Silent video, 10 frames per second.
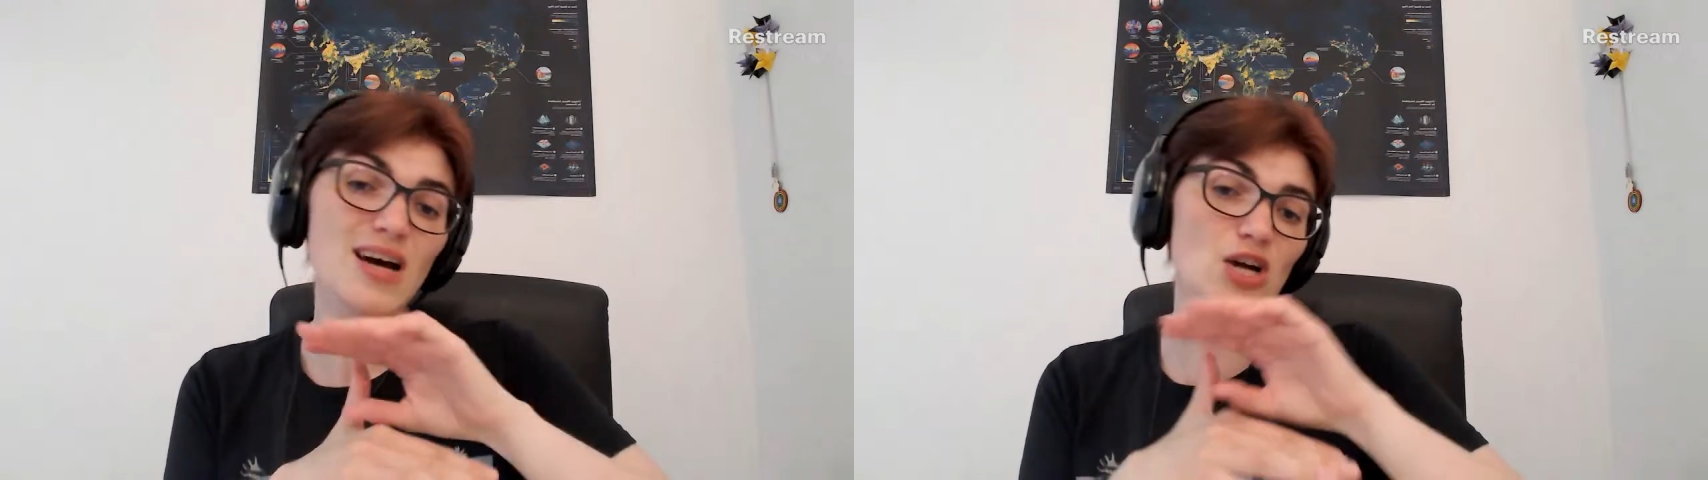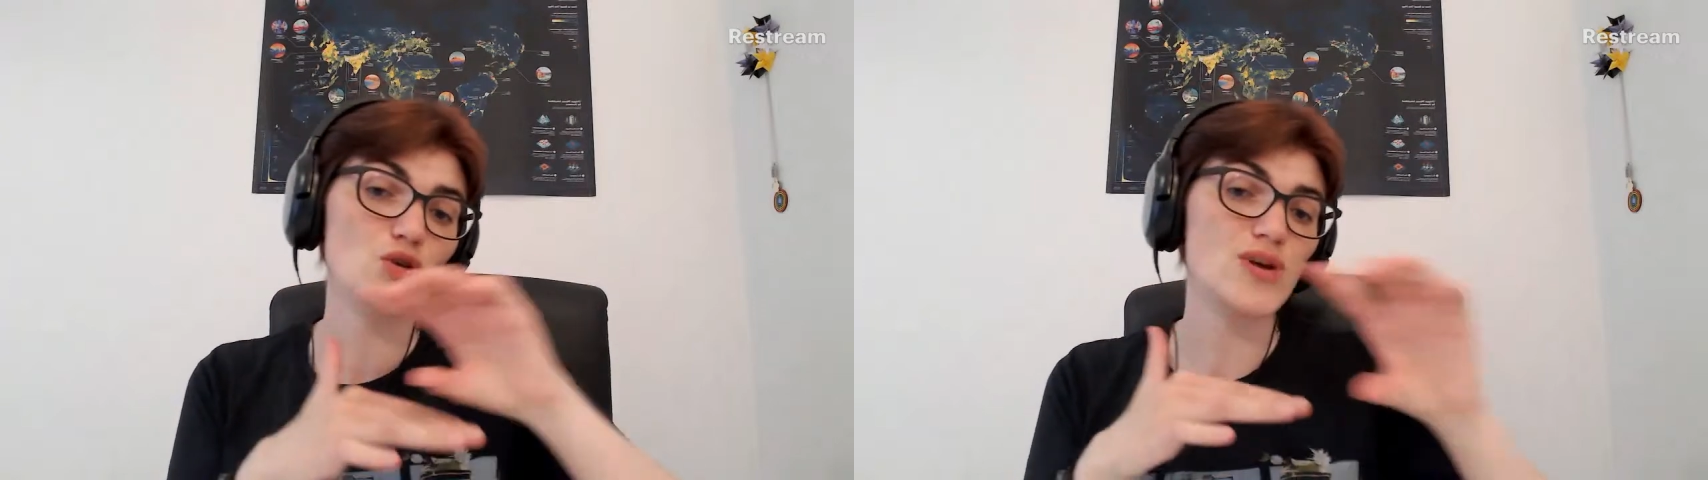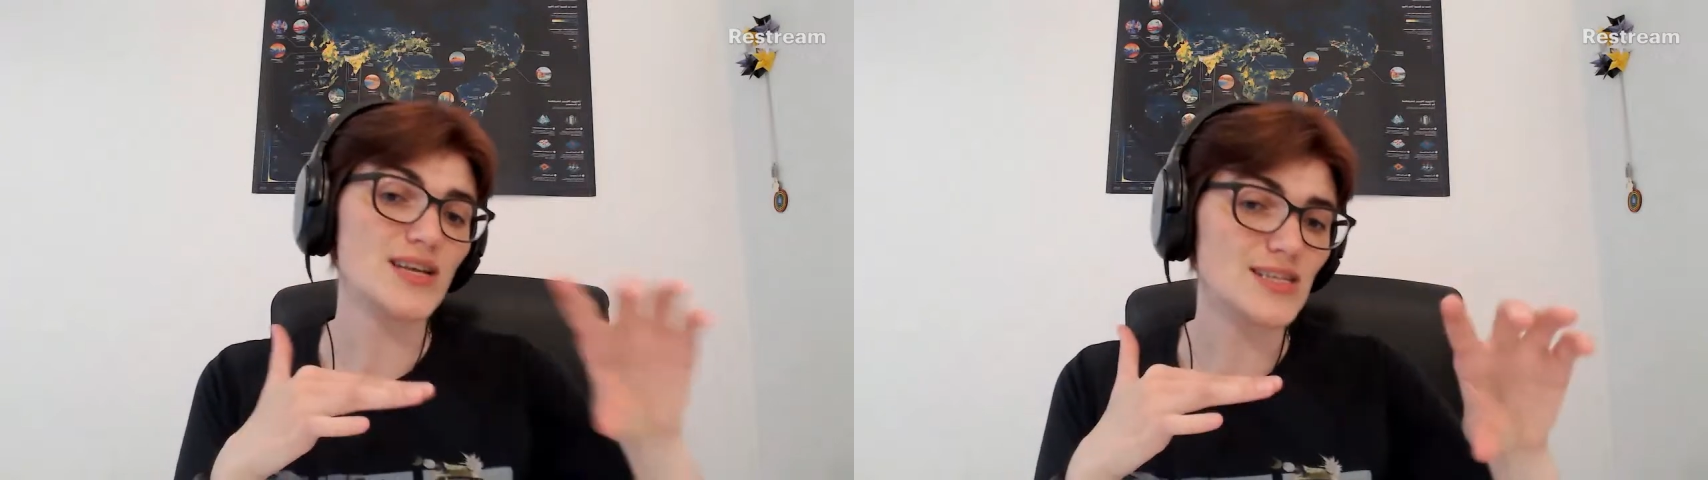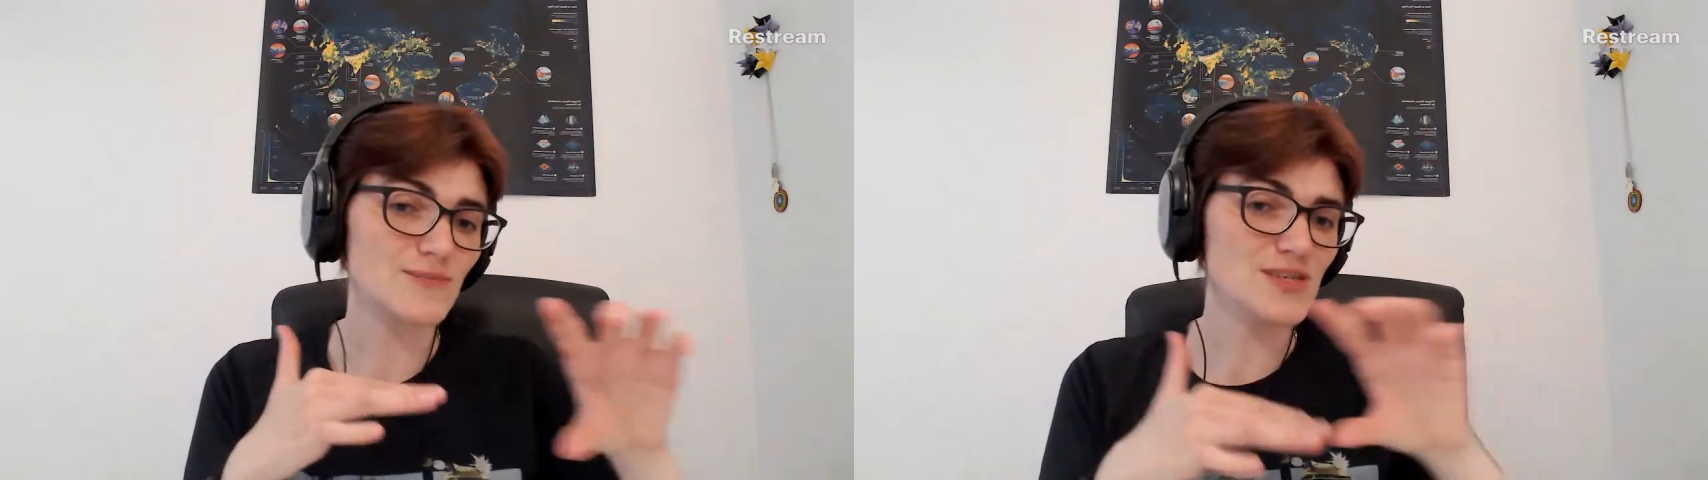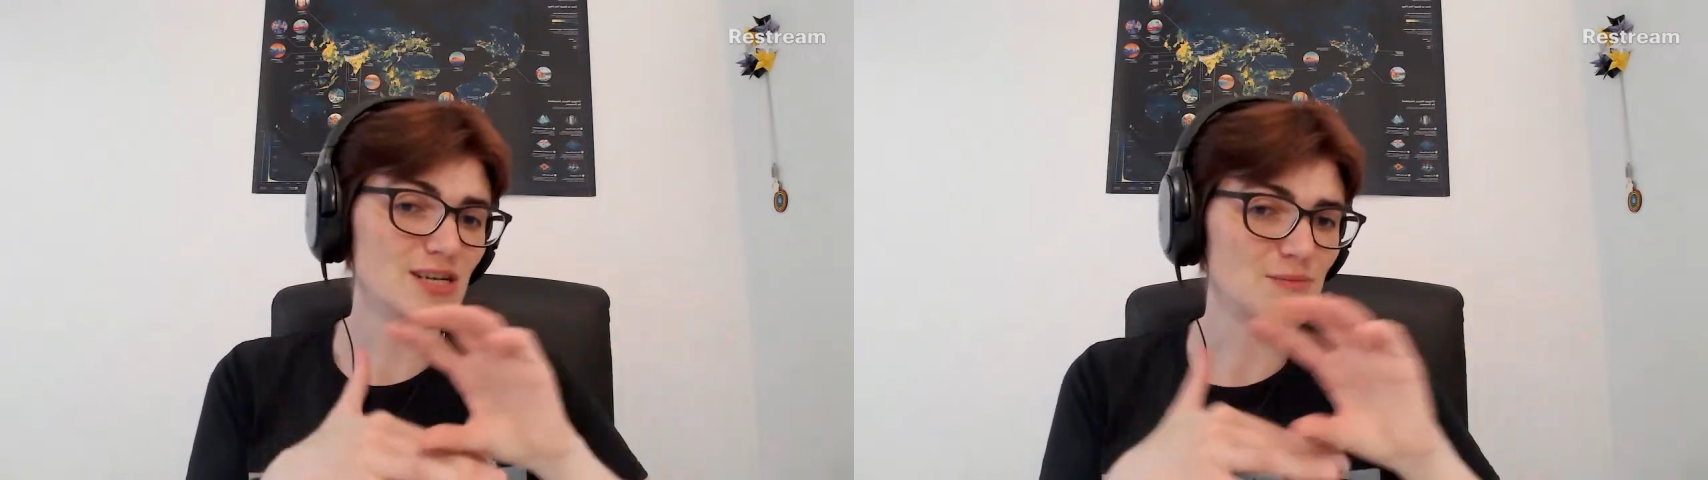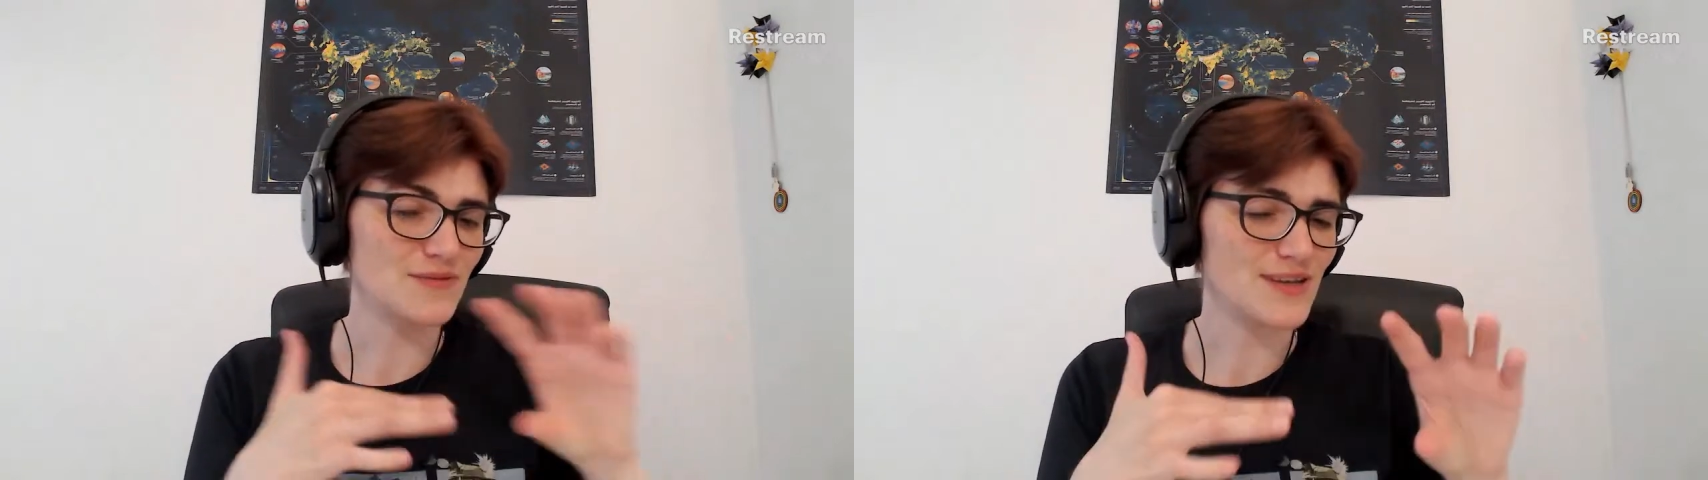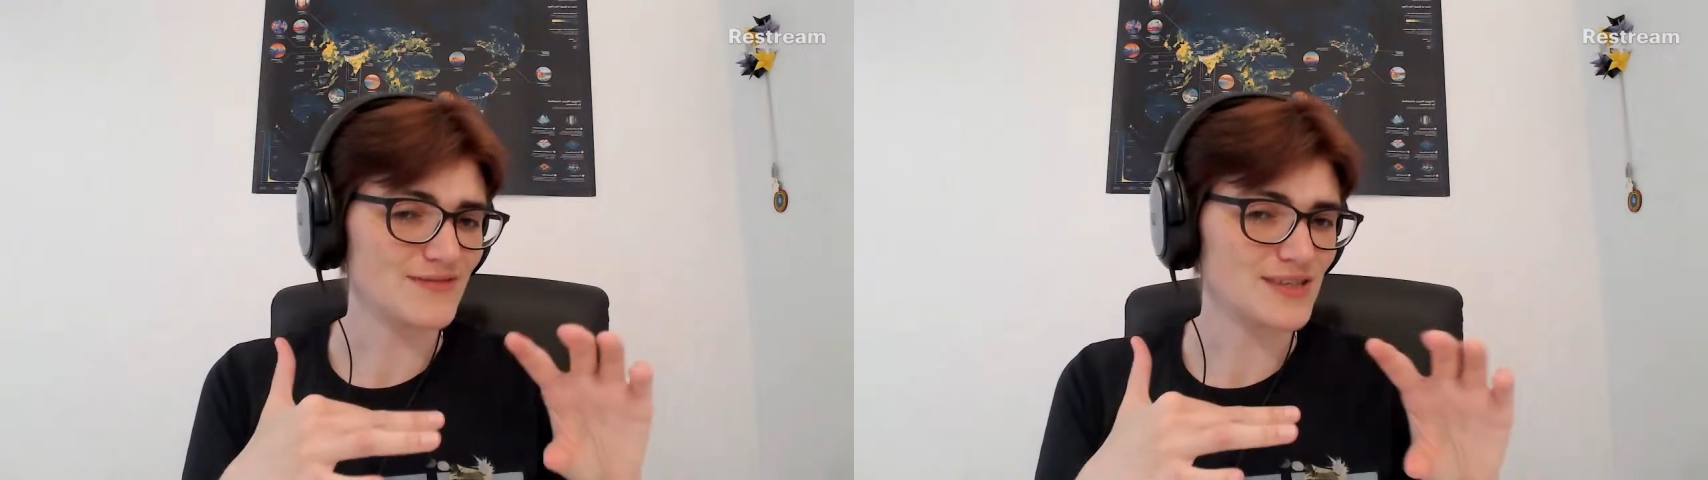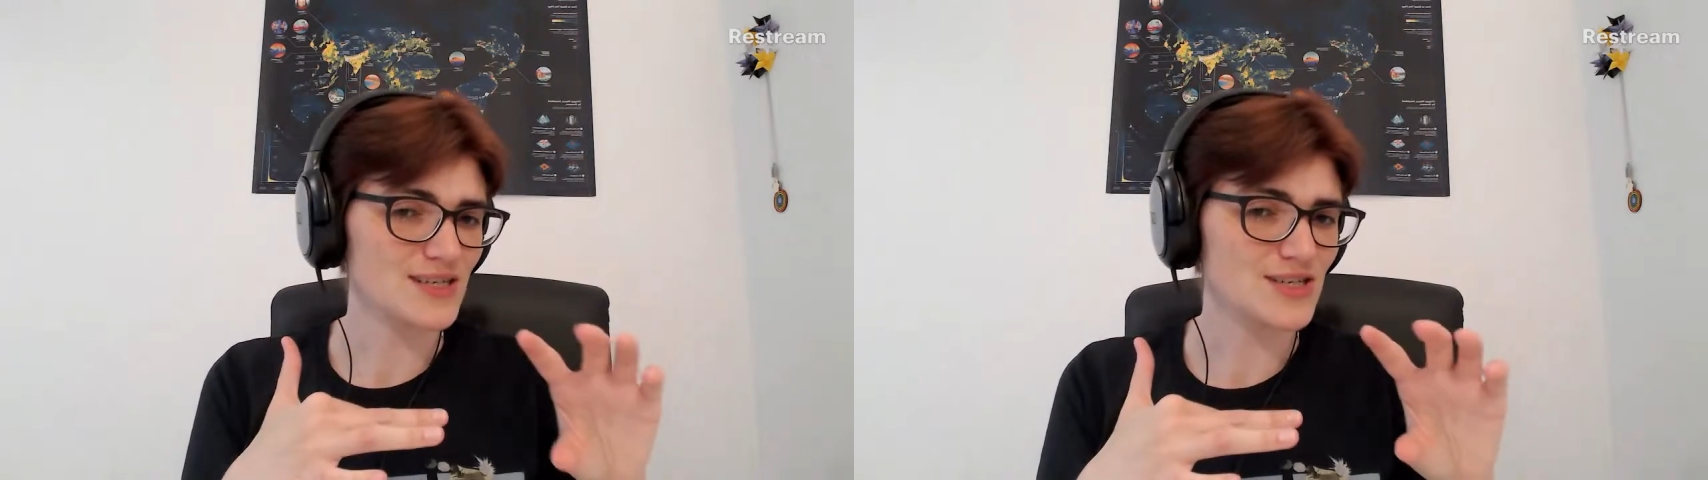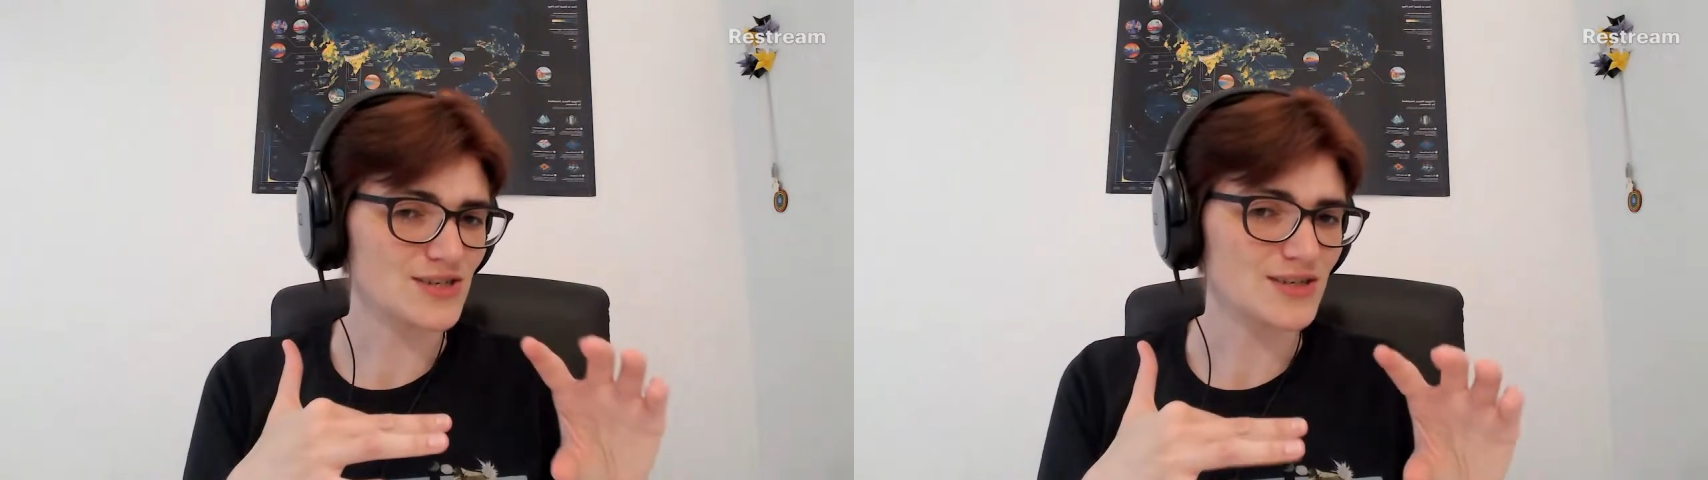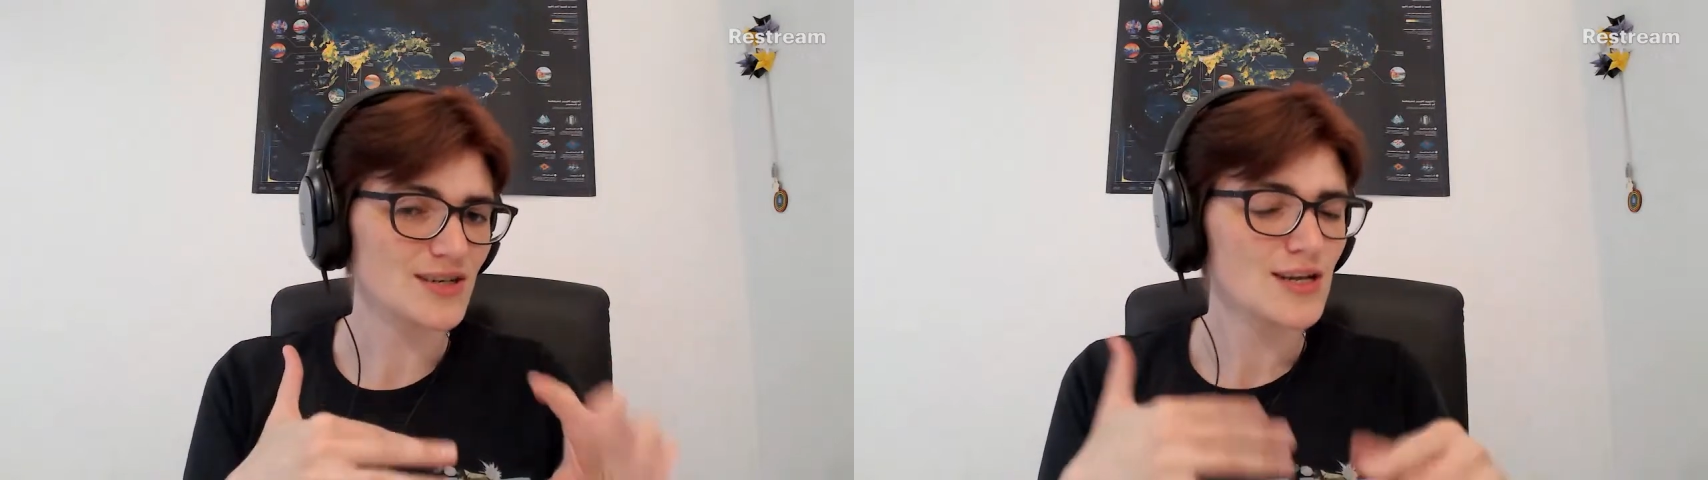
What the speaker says: and you get some type of levitation.